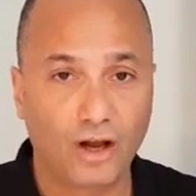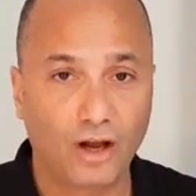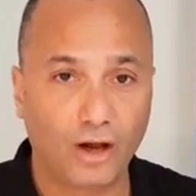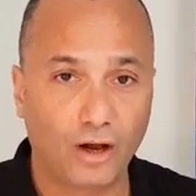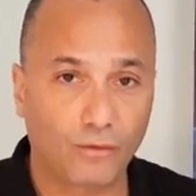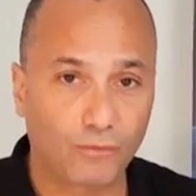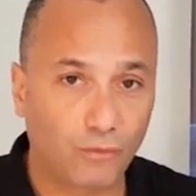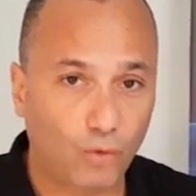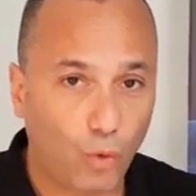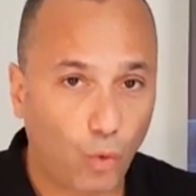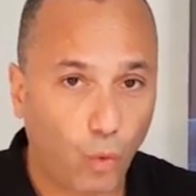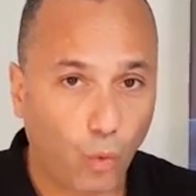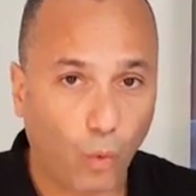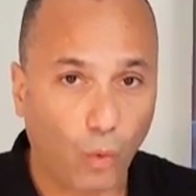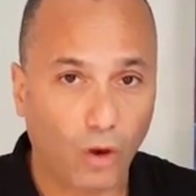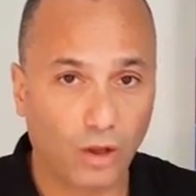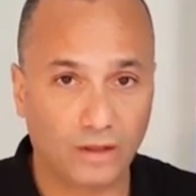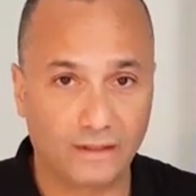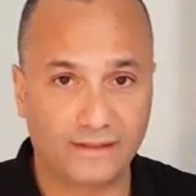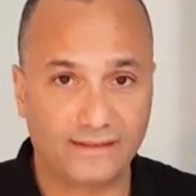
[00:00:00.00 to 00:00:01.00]
of
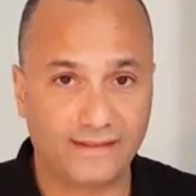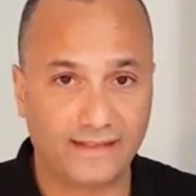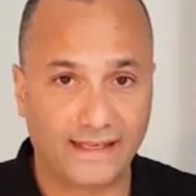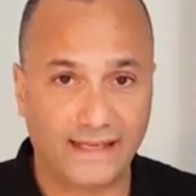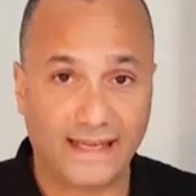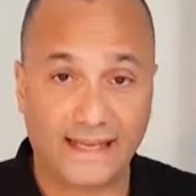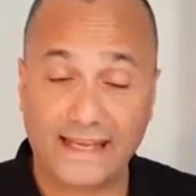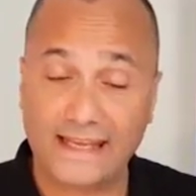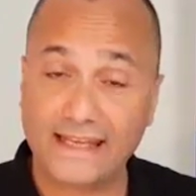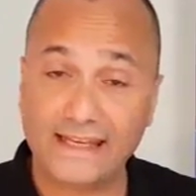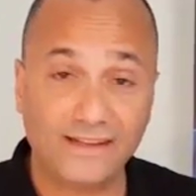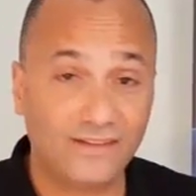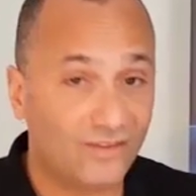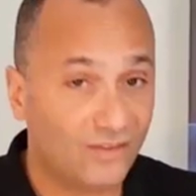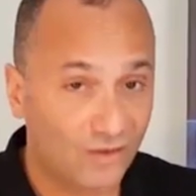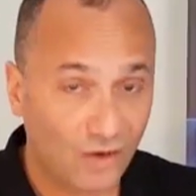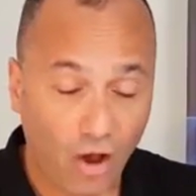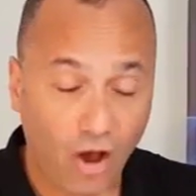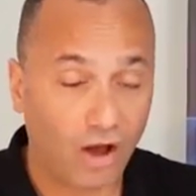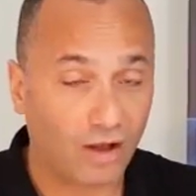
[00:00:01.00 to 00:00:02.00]
quality. It is
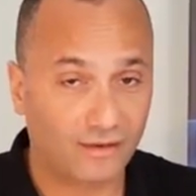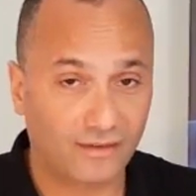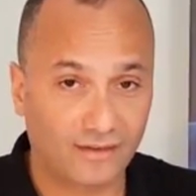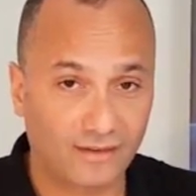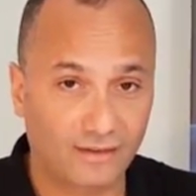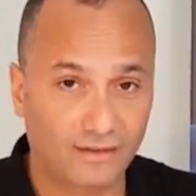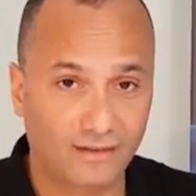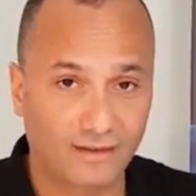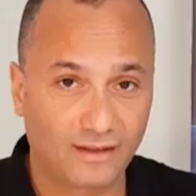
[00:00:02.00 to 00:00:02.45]
not.